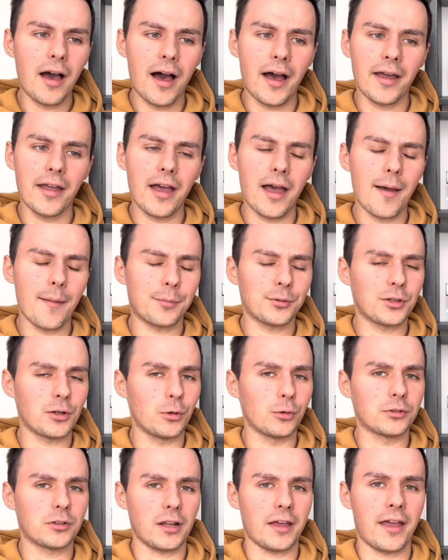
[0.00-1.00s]
I
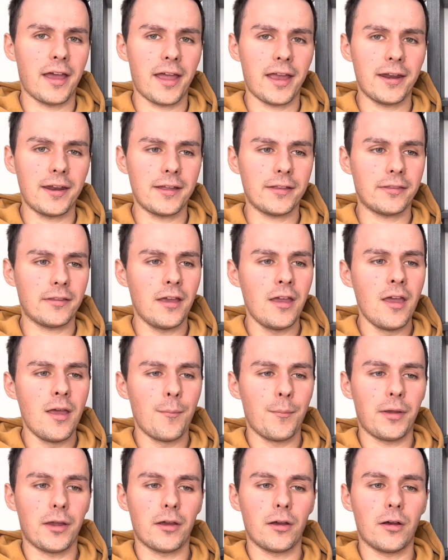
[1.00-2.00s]
absolutely hate it,
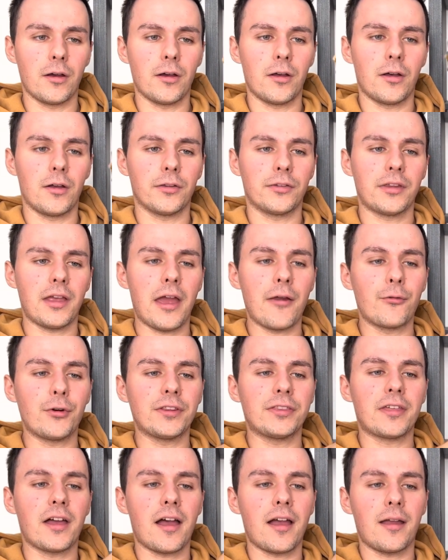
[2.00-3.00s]
because
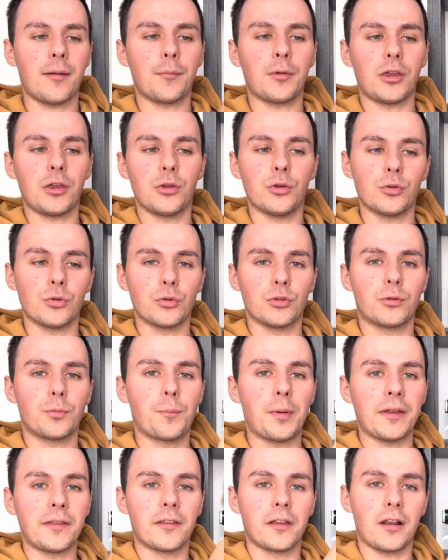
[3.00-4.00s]
every time you
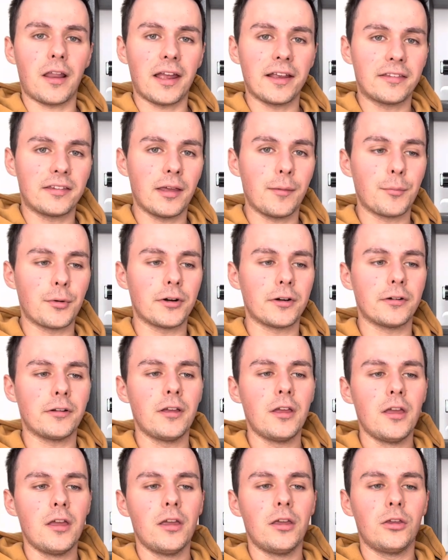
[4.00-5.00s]
spin the lightsaber,
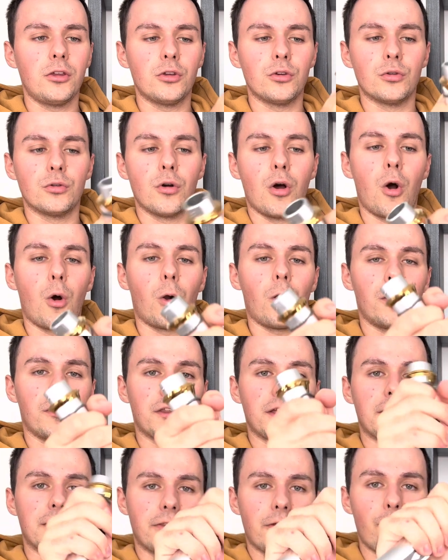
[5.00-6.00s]
you
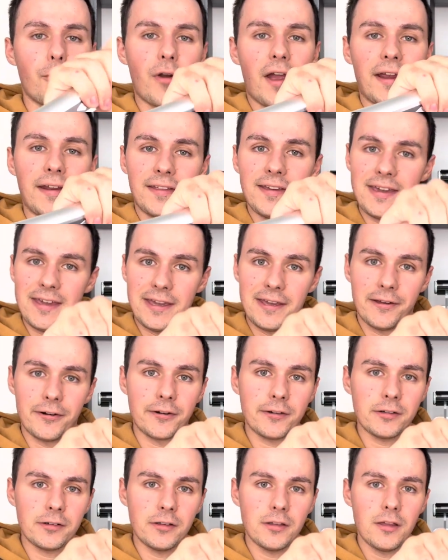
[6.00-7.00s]
hold it right
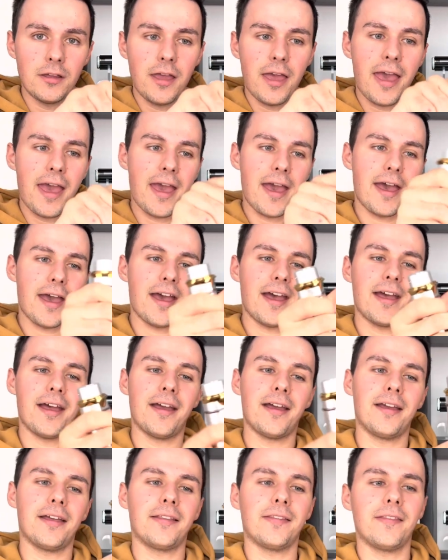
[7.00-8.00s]
here,
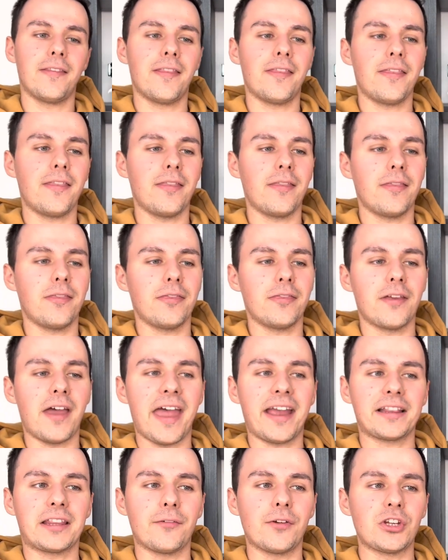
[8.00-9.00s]
and
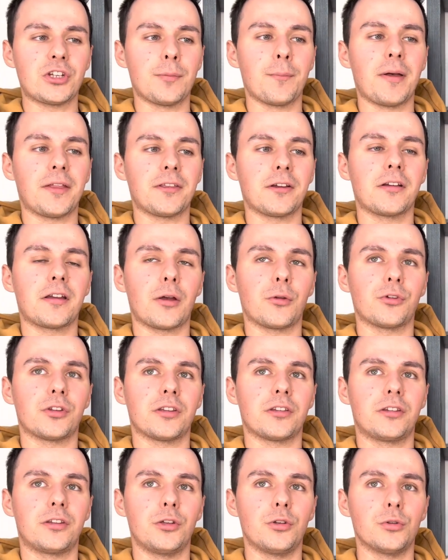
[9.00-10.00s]
the activation button
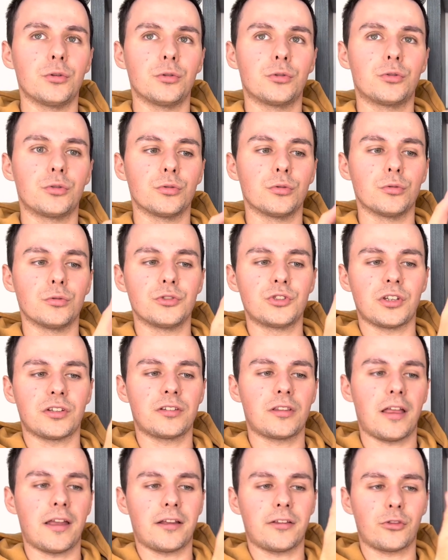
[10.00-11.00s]
causes you to
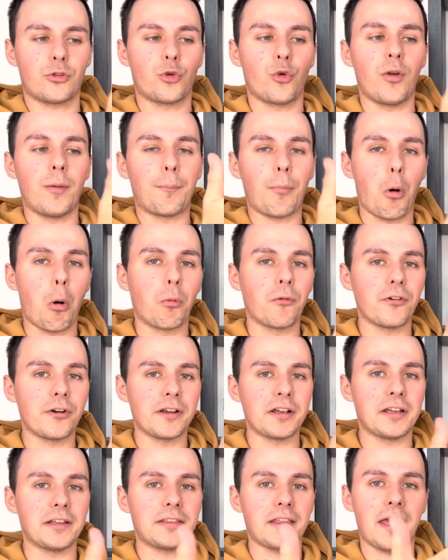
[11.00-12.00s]
just like trip over
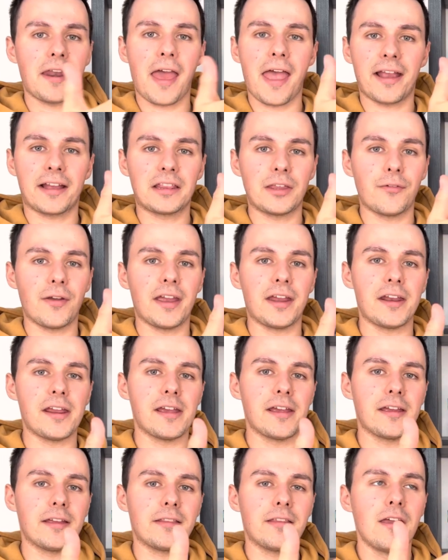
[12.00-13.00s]
it and activate
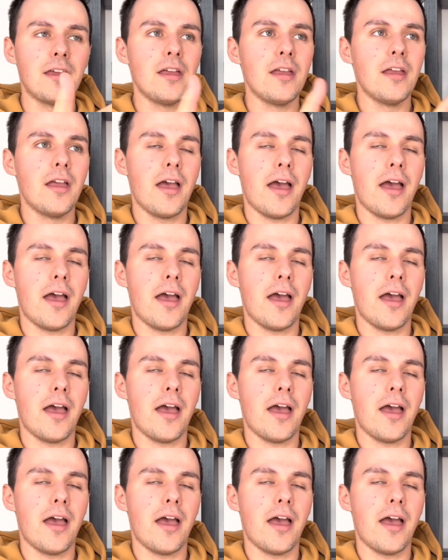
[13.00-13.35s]
it.